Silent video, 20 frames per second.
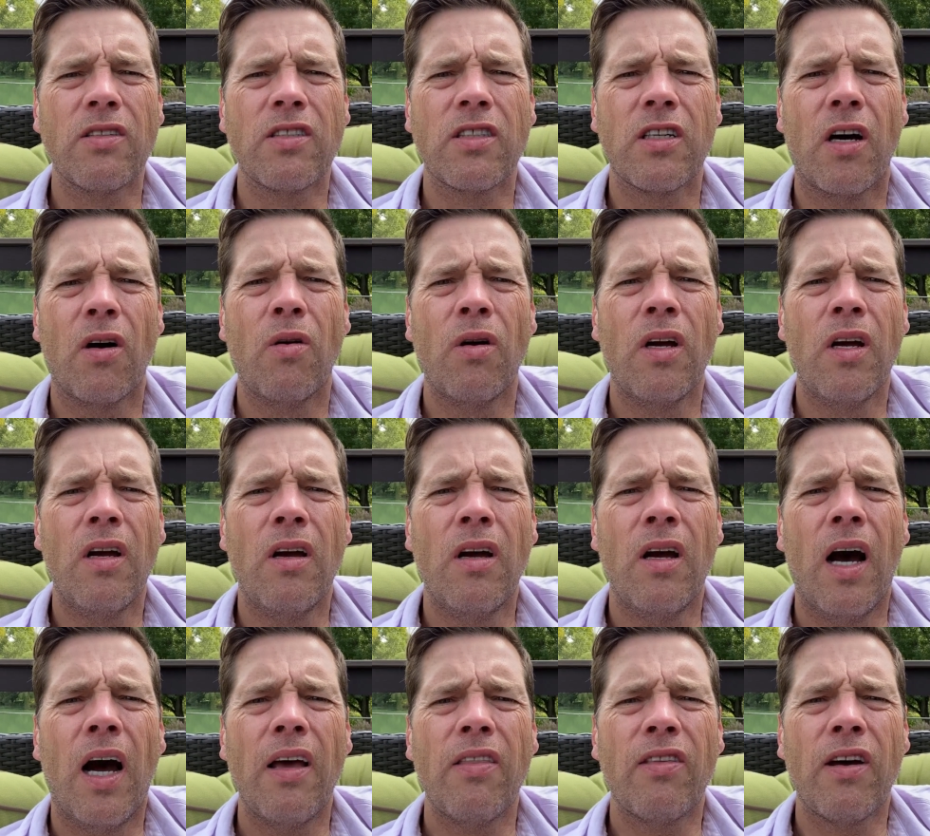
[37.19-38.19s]
So
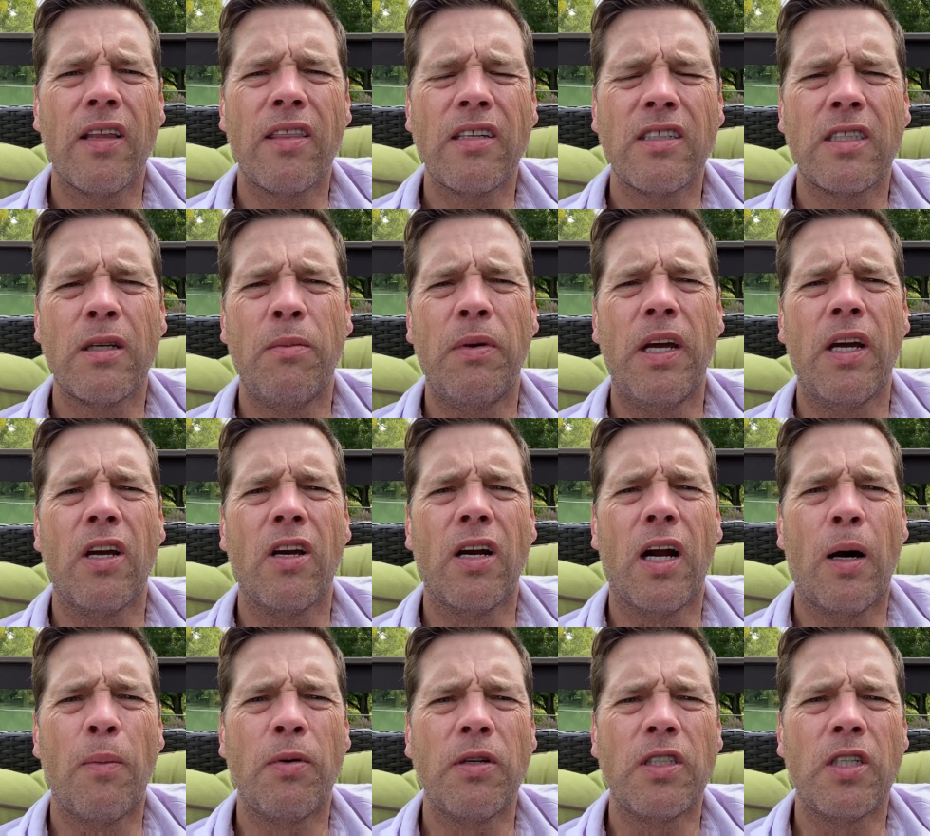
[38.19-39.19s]
I thought this would be a good
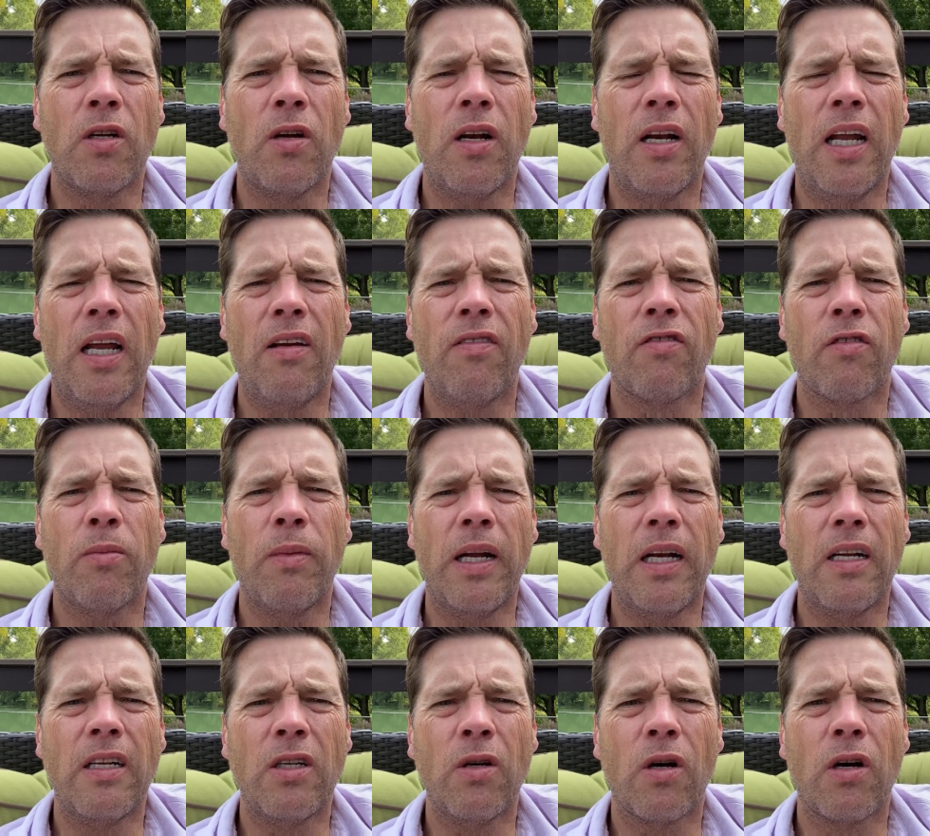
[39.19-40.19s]
opportunity for me
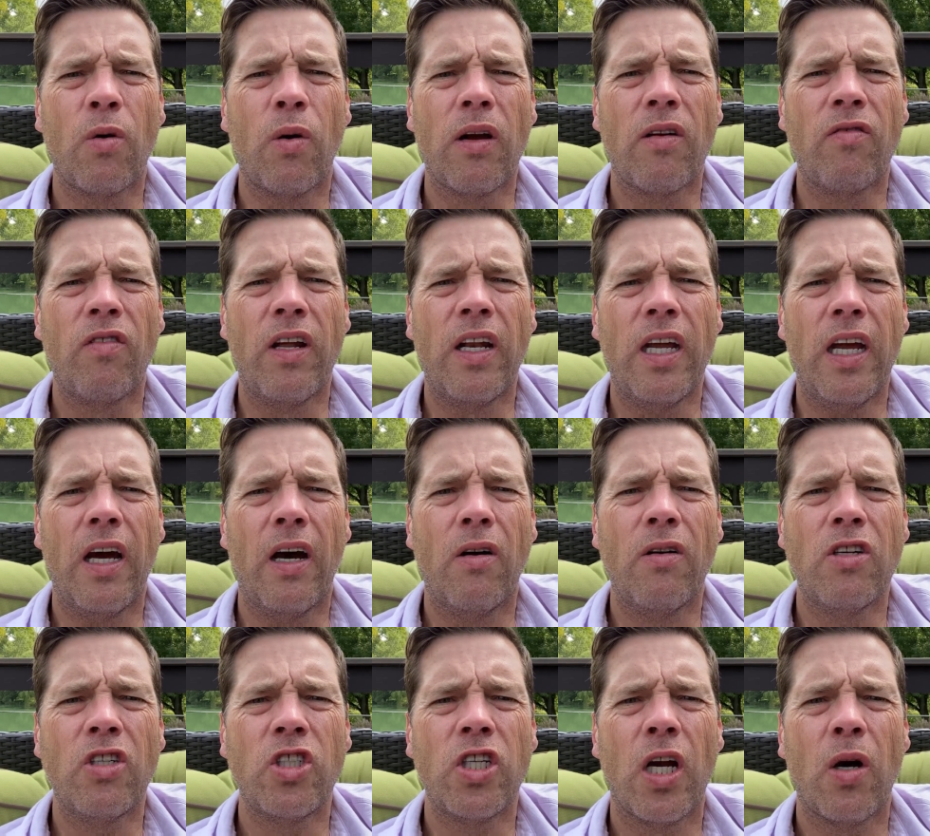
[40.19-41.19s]
to do a quick video
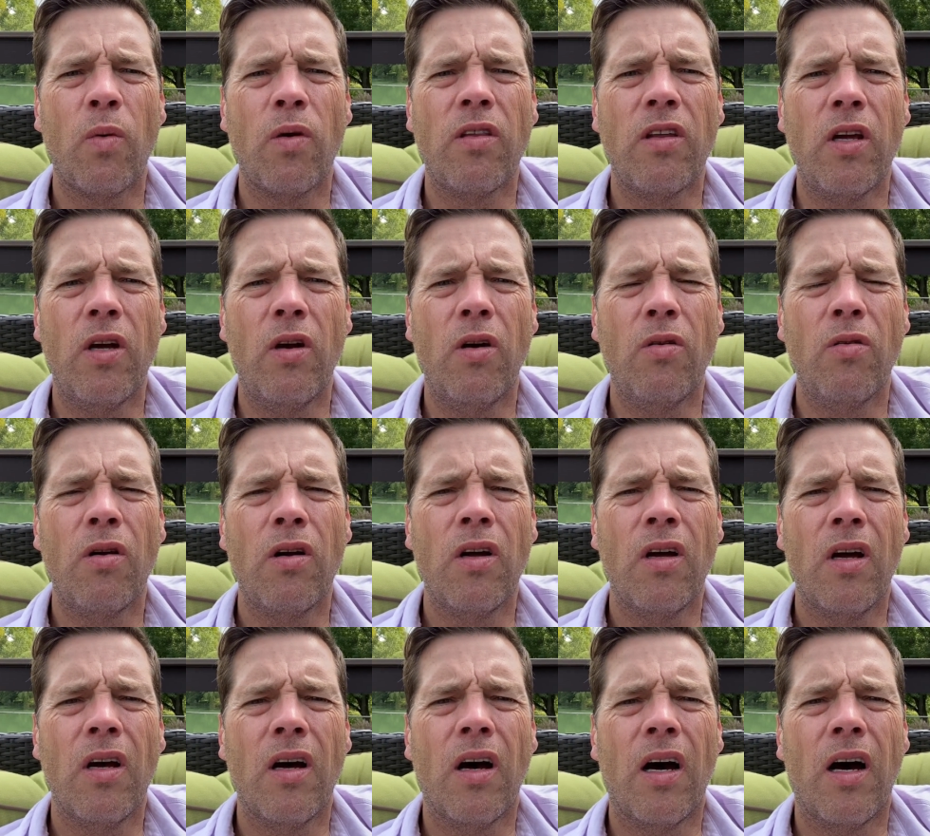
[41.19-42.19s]
to share with you
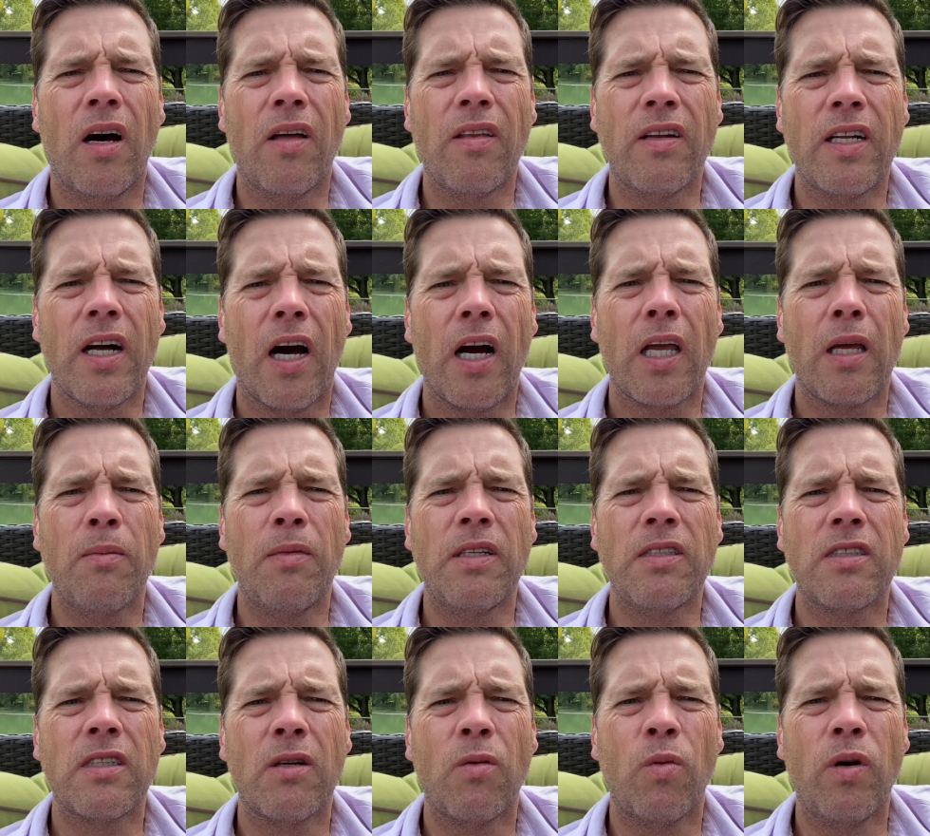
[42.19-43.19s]
the
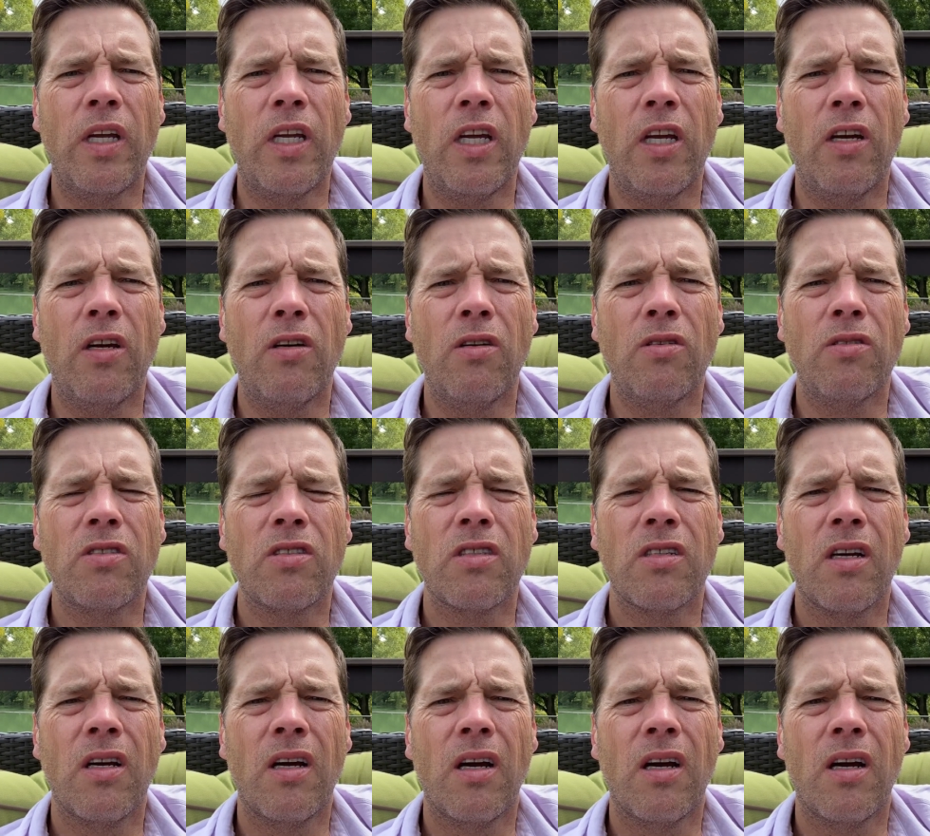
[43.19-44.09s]
documents that we use